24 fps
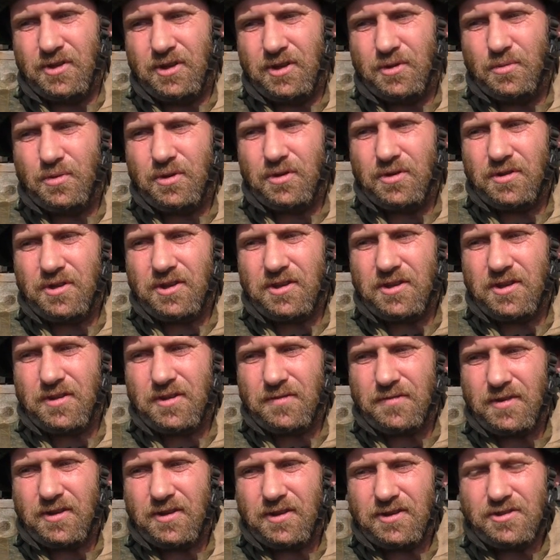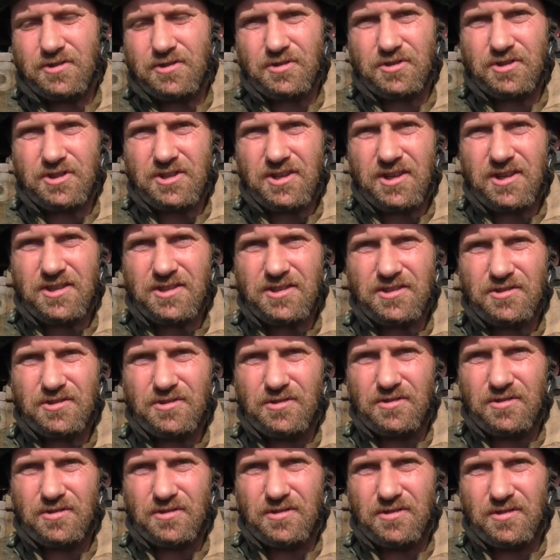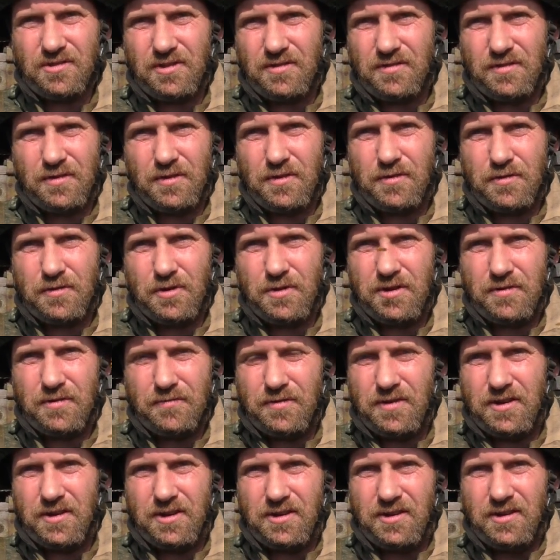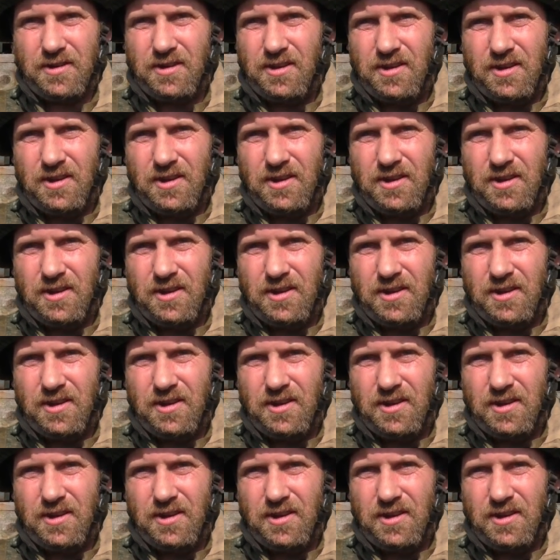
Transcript: it will not have any success if you invade.